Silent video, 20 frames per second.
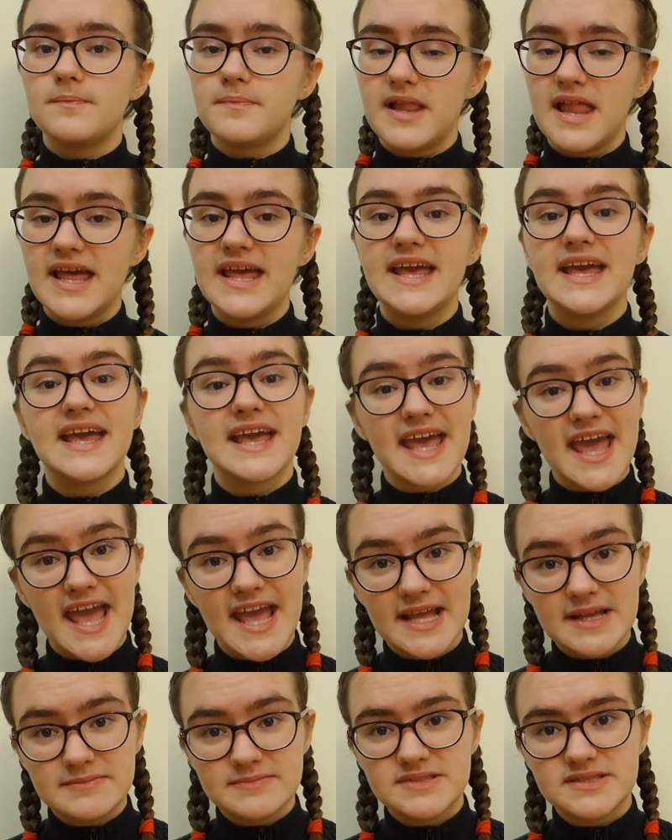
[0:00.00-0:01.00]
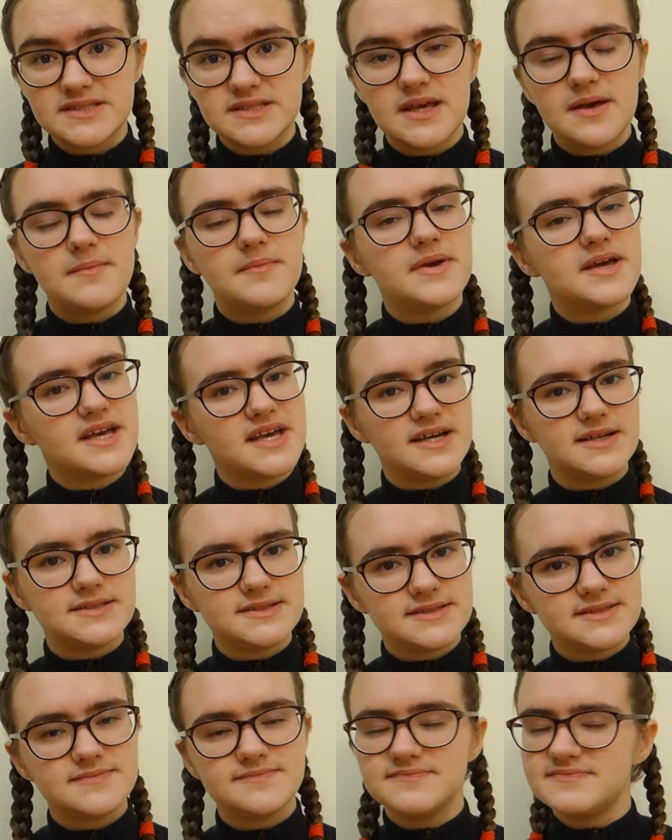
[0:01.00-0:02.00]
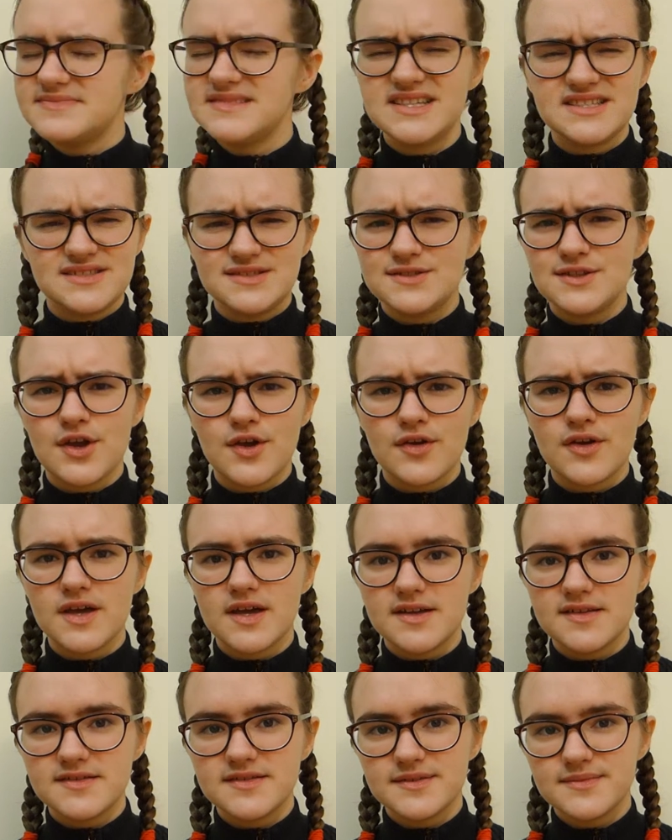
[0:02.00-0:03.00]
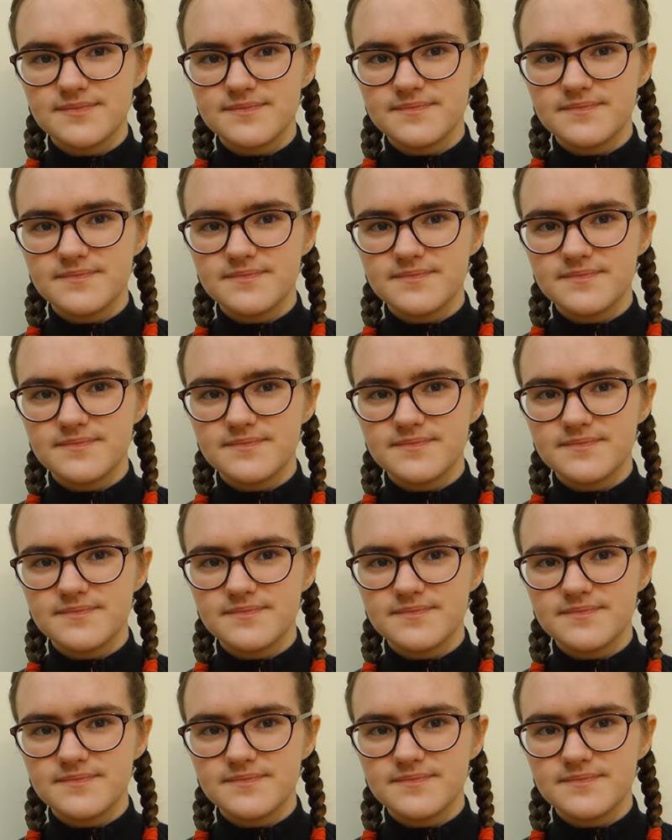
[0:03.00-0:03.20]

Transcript: playing games, because it's no good.